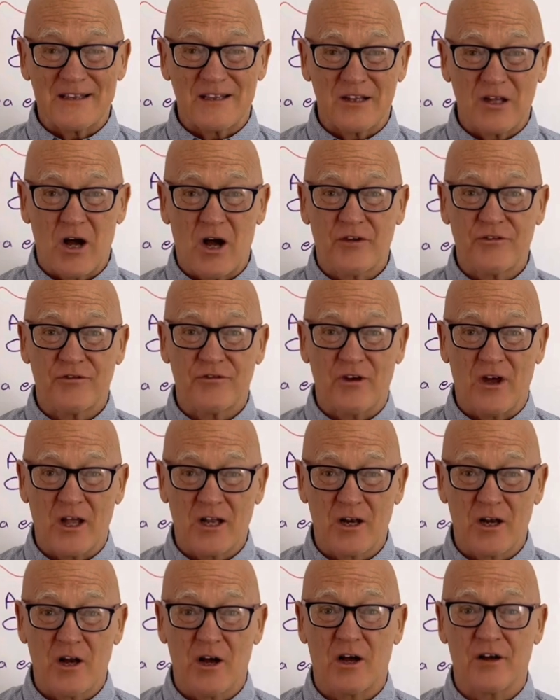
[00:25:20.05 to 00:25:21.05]
lots
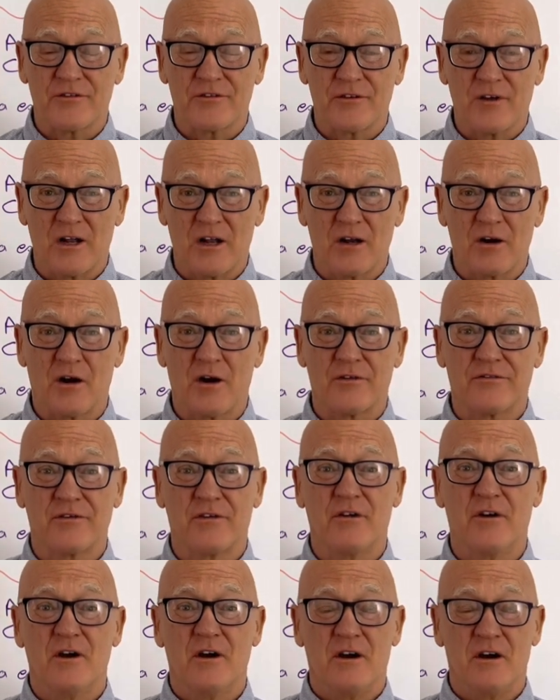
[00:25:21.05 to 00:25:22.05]
and lots and lots